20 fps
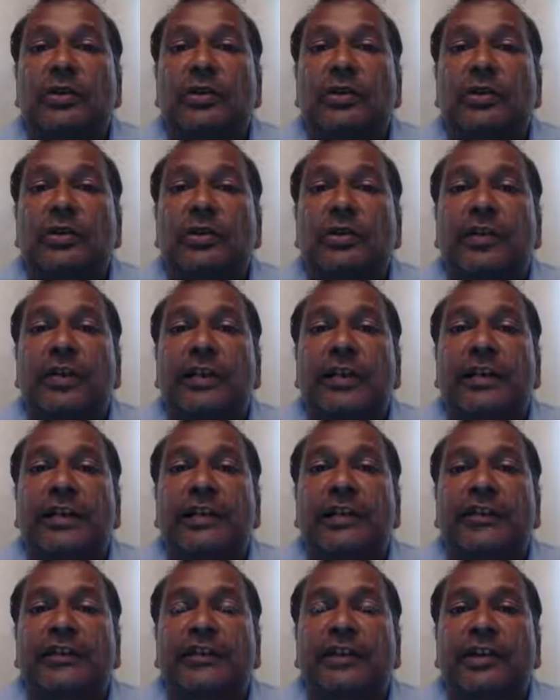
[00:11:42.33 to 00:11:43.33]
or
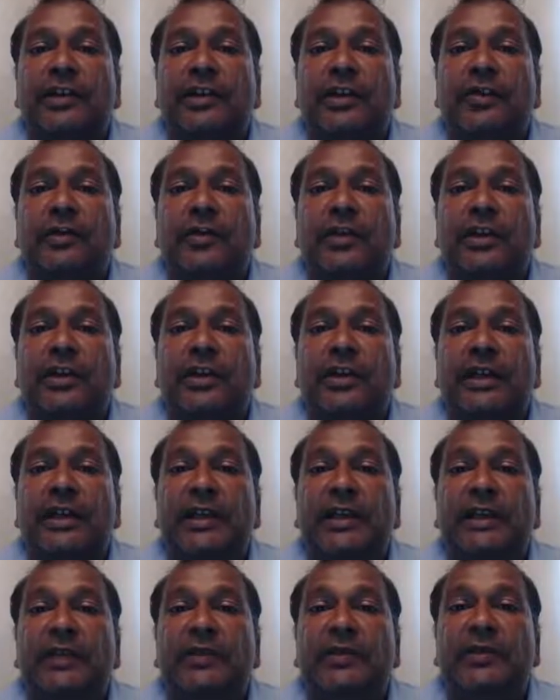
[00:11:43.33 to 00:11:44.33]
easier would it
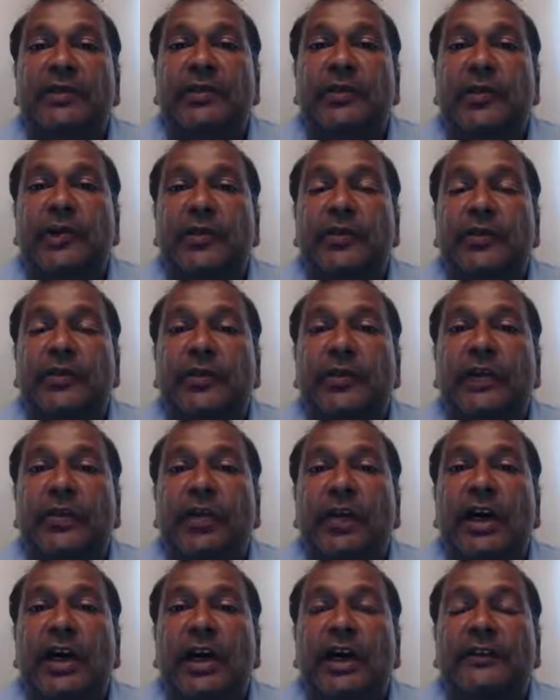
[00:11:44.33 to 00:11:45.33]
be to grow your
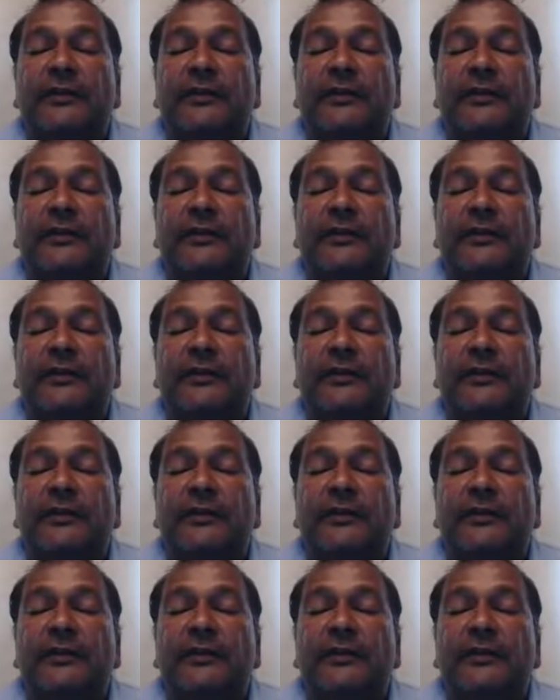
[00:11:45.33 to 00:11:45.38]
life?